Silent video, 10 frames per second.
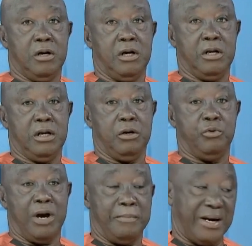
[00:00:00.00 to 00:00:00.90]
And
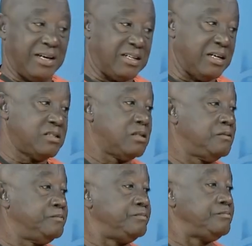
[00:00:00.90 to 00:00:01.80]
we are marketers,
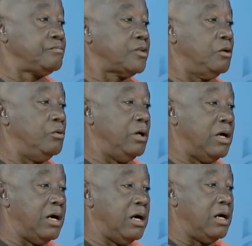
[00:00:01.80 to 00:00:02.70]
we
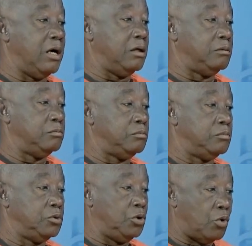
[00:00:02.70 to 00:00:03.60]
are
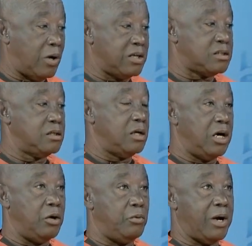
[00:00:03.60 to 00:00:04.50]
growers,
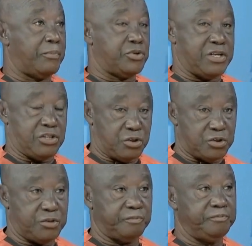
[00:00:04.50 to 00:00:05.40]
and we are
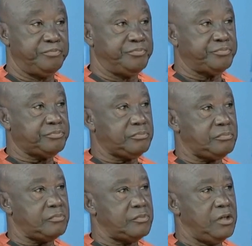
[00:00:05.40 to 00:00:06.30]
processors.
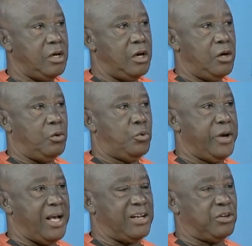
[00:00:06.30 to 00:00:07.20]

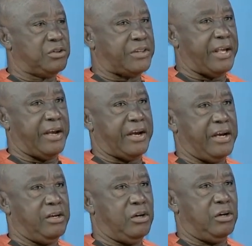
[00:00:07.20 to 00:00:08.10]
We are not
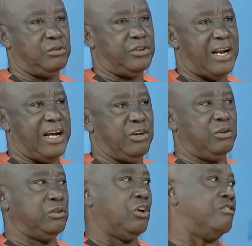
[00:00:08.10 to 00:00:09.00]
thinking on relying
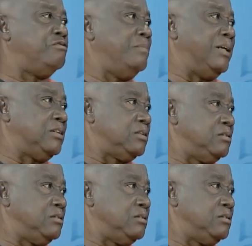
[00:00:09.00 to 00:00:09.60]
on government.